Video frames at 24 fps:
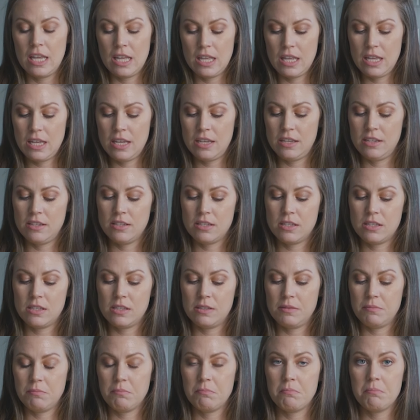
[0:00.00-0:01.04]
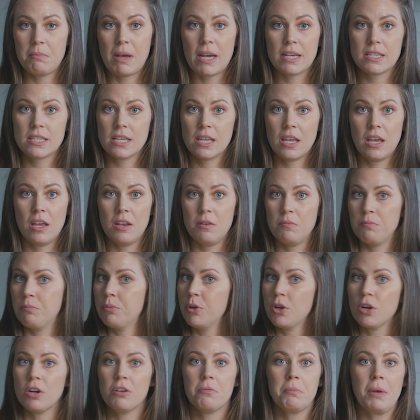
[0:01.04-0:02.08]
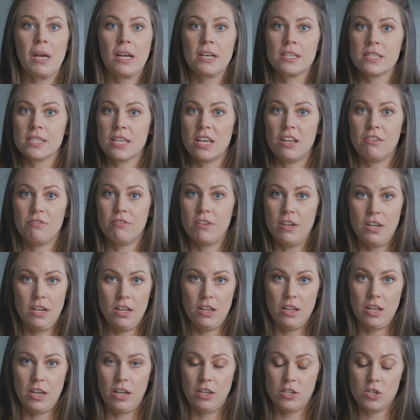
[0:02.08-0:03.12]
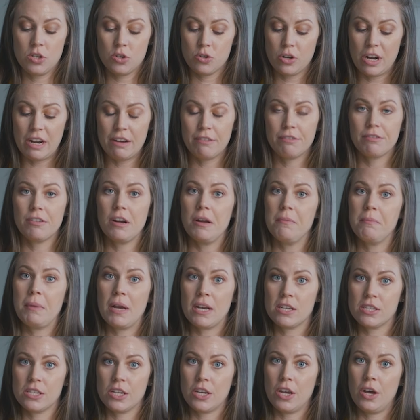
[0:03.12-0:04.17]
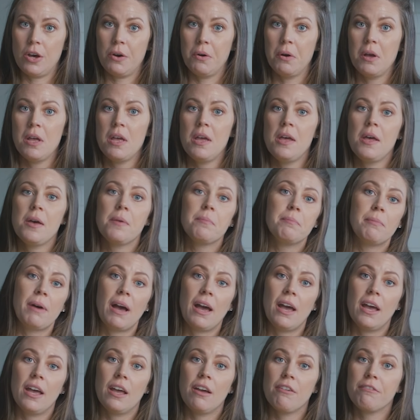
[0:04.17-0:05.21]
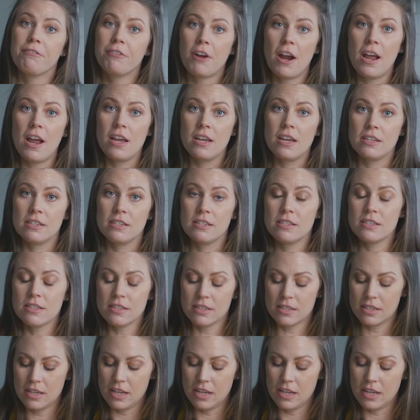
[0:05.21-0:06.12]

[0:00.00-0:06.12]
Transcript: is pure Mexican vanilla, straight from Mexico. My friends,